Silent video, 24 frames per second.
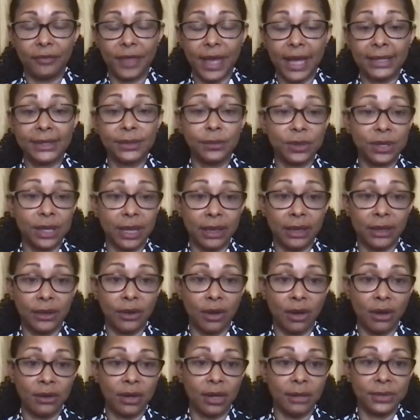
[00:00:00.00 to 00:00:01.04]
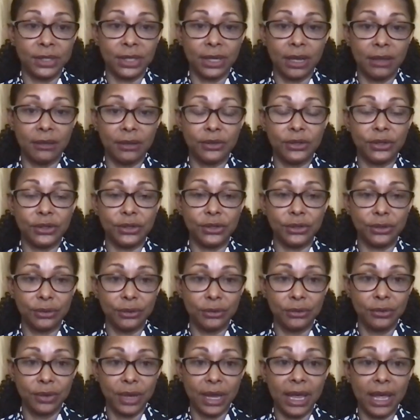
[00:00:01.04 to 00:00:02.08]
that's what they could all come together to
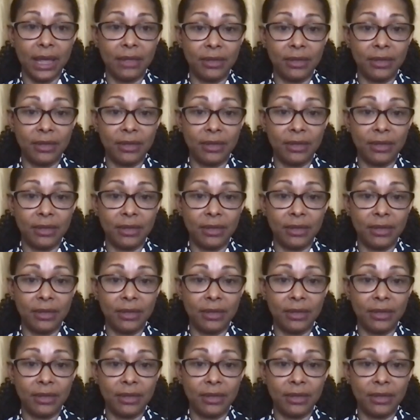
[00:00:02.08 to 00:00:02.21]
do,